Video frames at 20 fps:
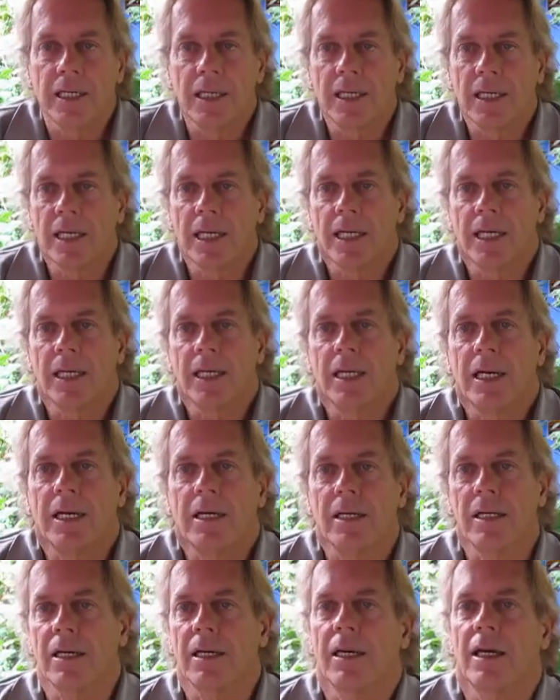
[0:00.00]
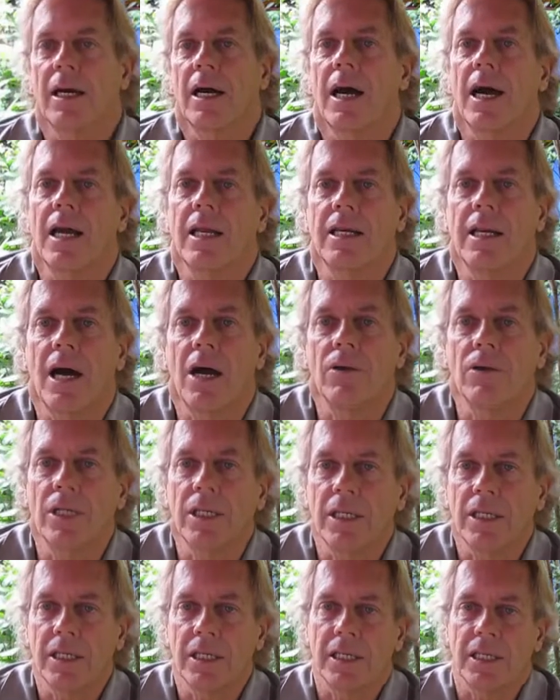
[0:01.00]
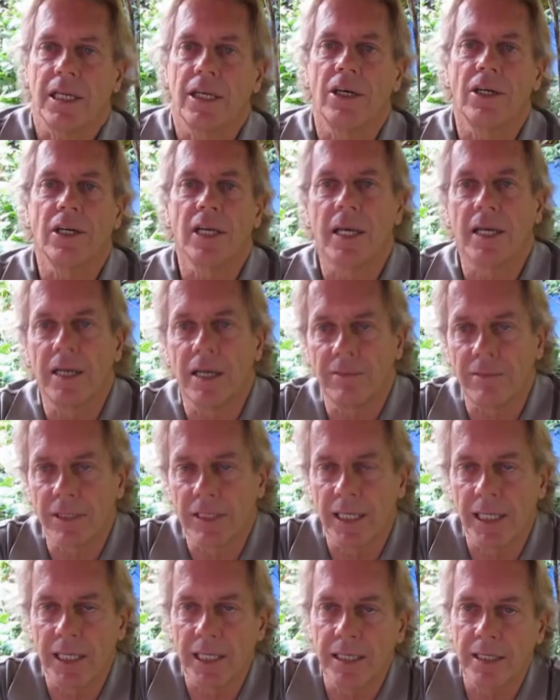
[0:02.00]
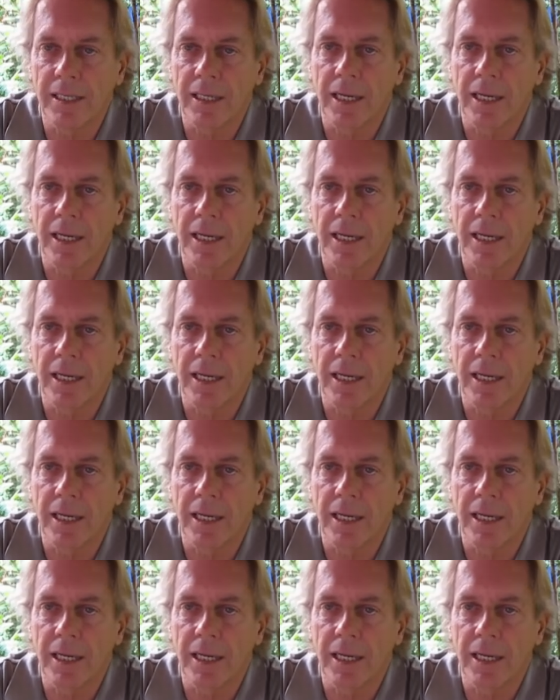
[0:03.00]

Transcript: And I now need internet every day.